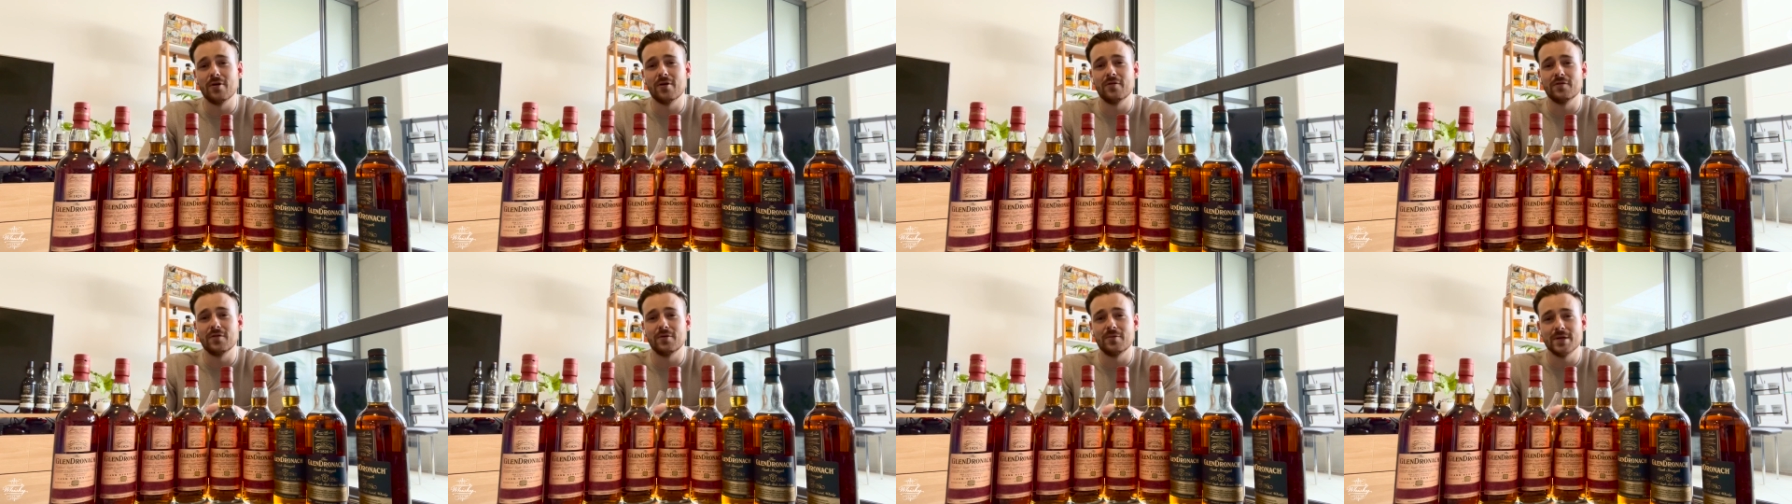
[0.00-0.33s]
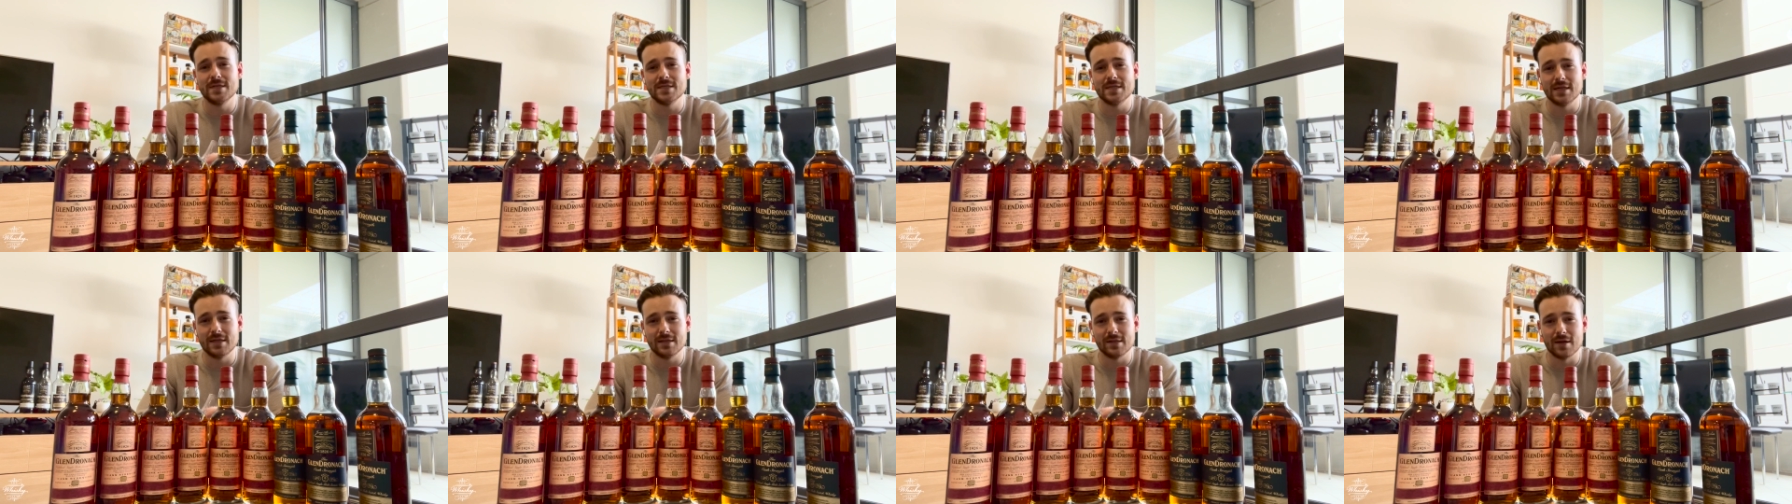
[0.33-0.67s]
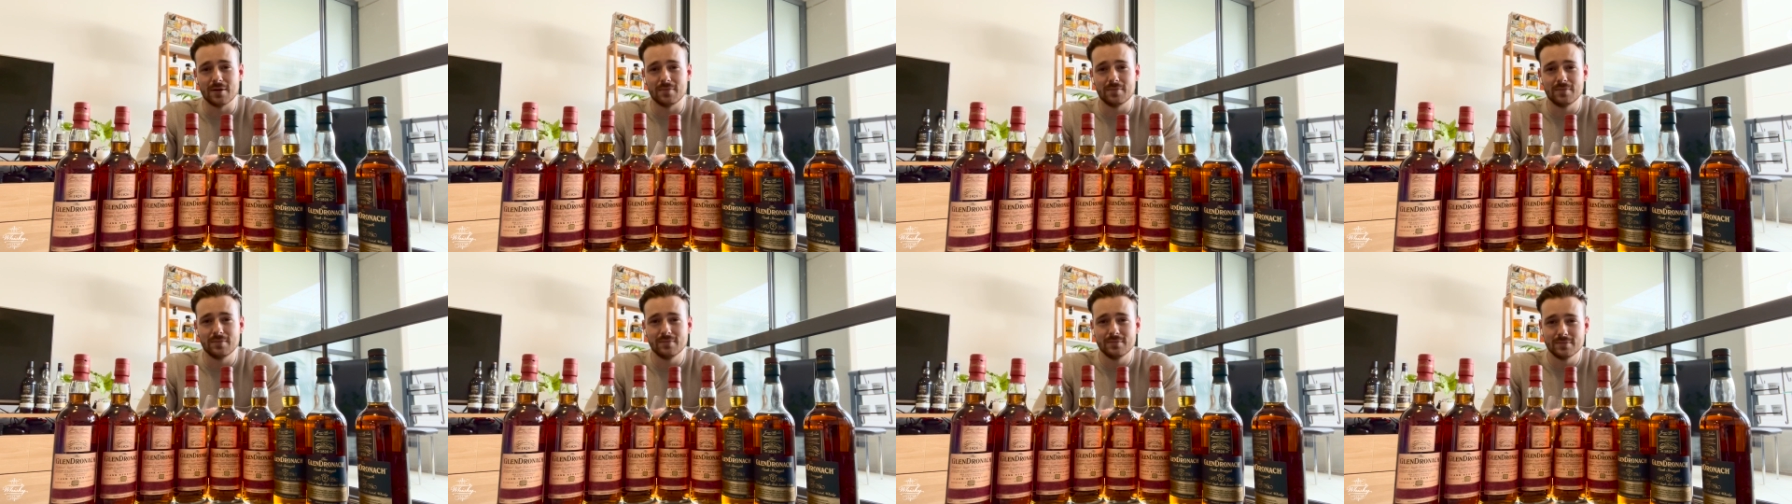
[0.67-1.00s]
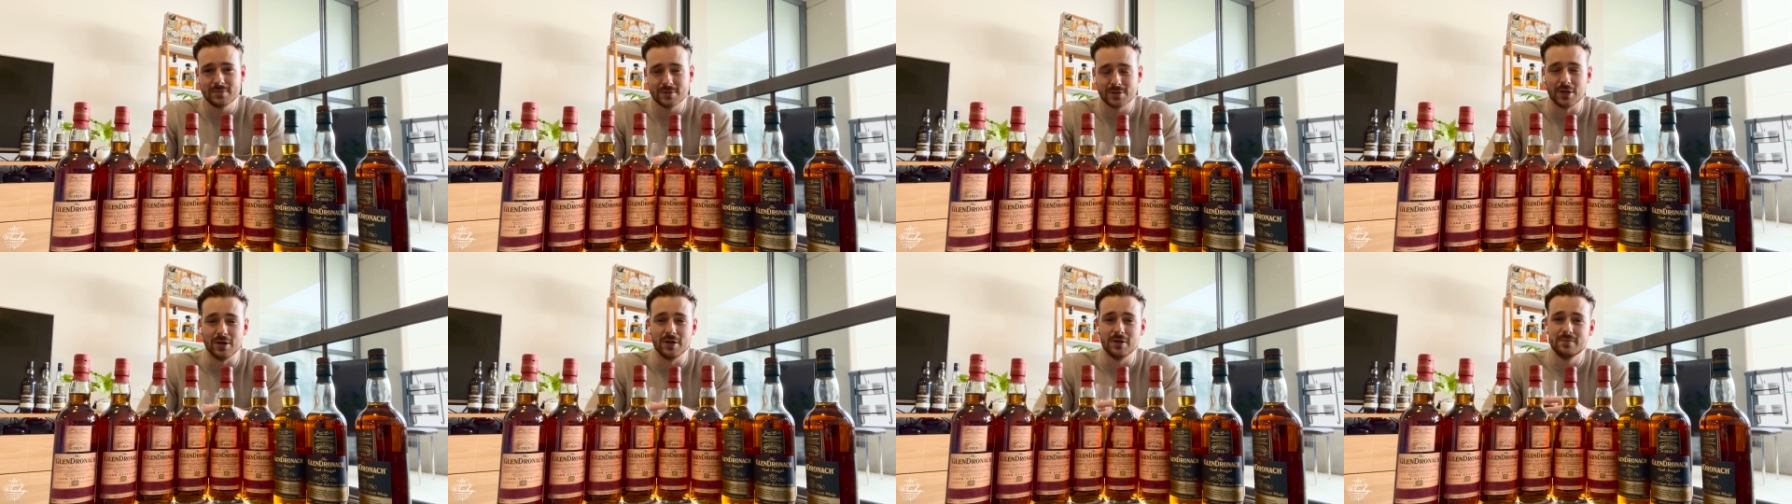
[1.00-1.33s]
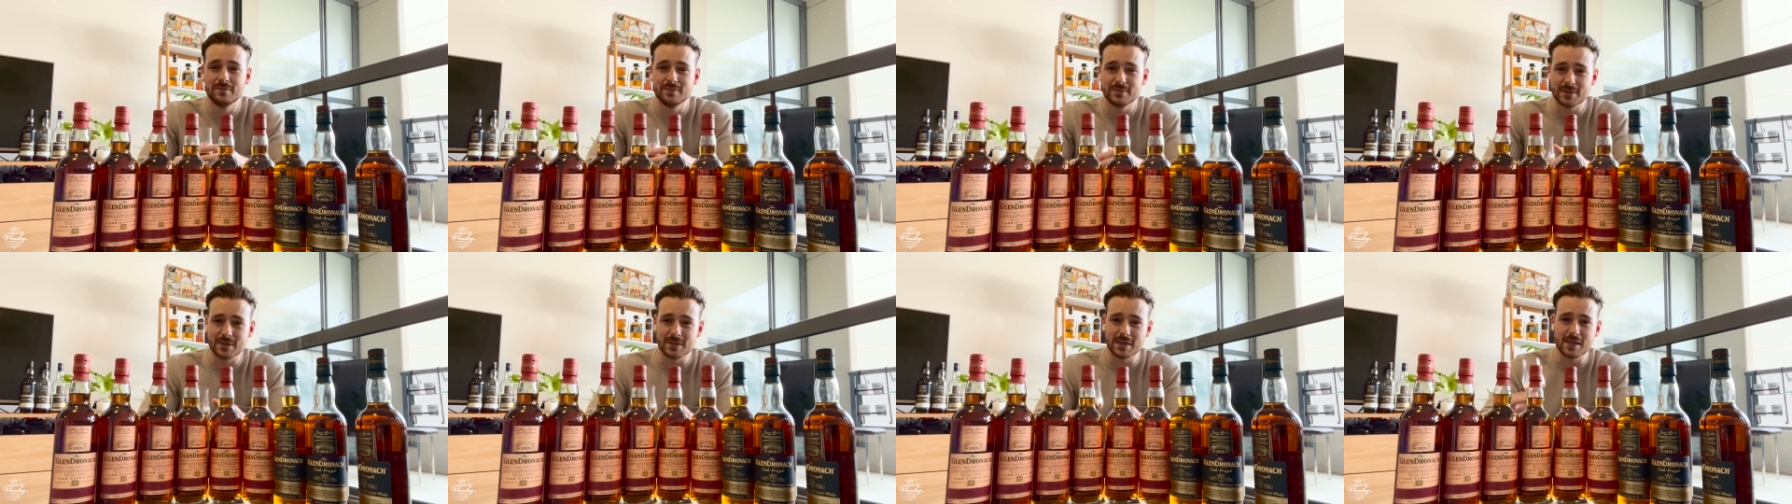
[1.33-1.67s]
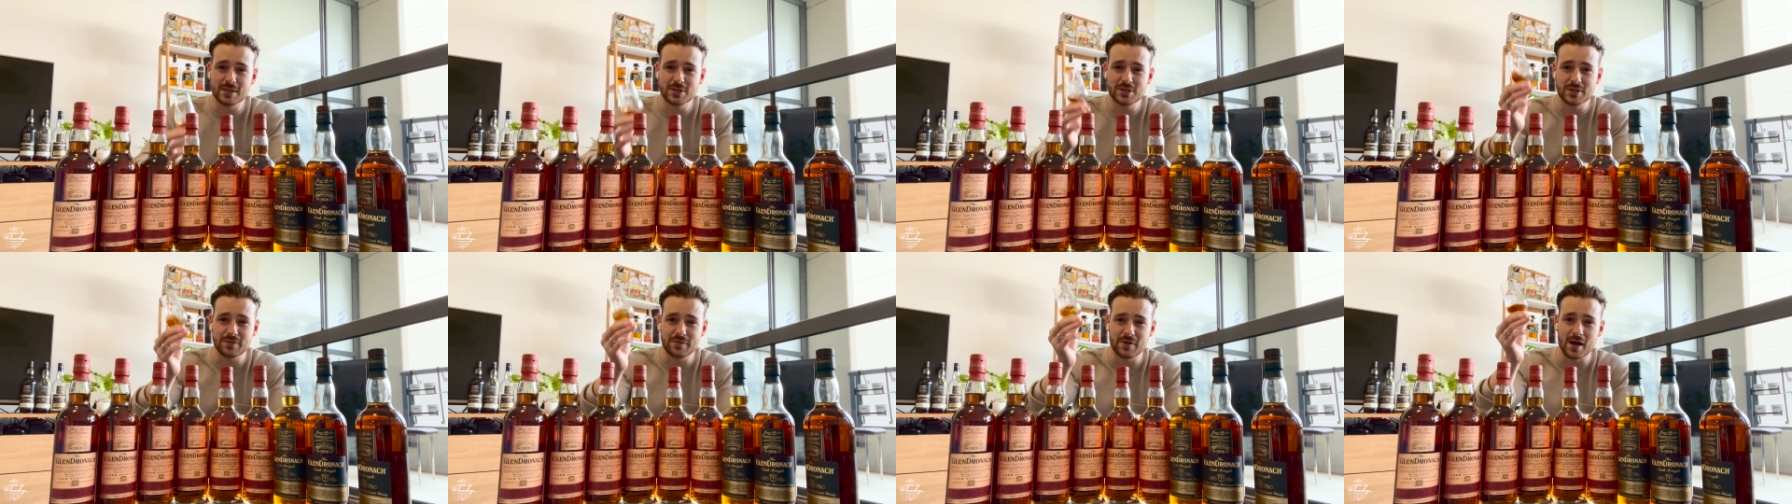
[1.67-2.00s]
of the Whisky Club. So,
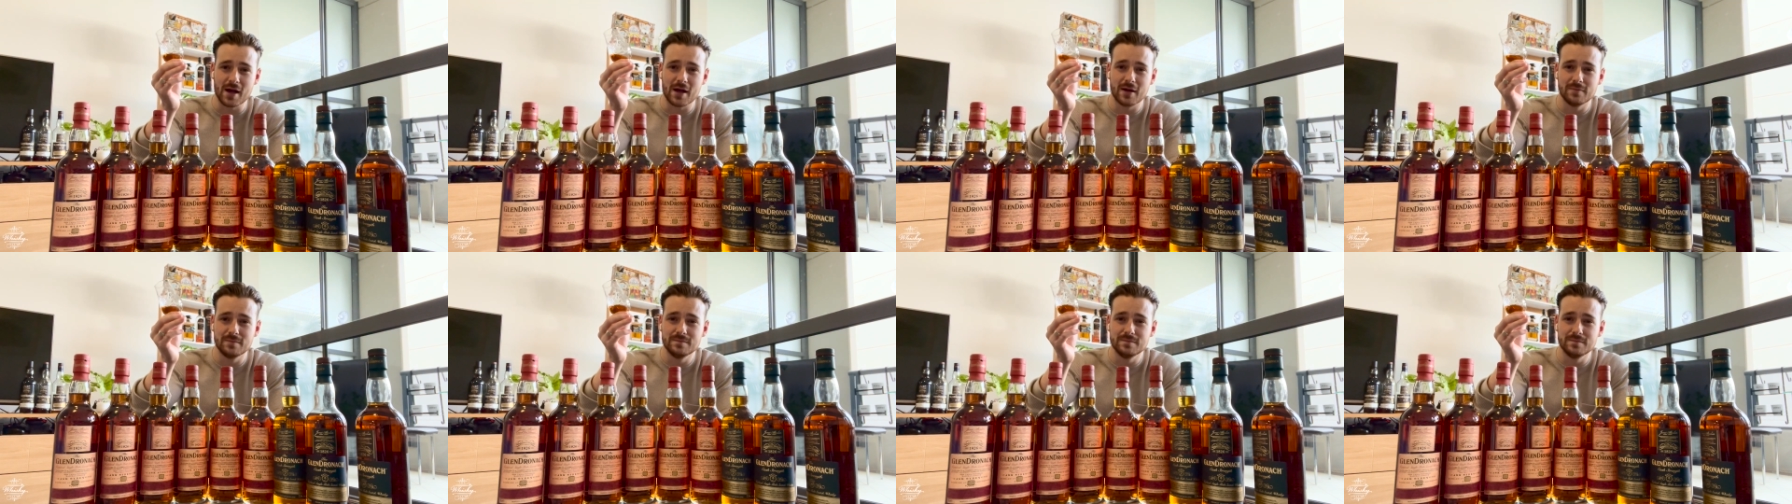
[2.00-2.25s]
Salam Shiva.